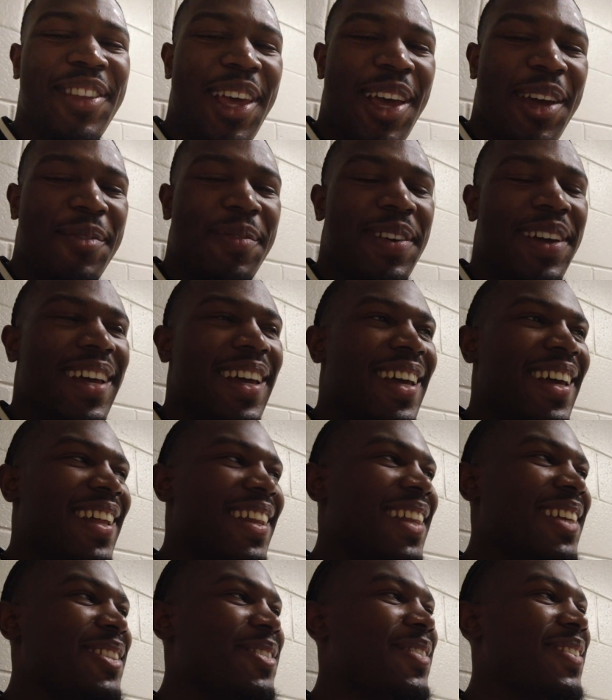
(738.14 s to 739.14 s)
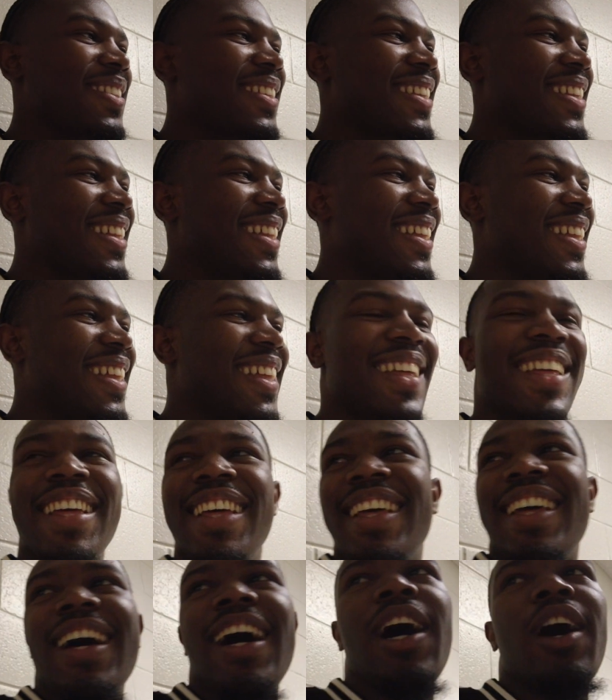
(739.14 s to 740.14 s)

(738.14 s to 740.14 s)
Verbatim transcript: that man. That's what, oh,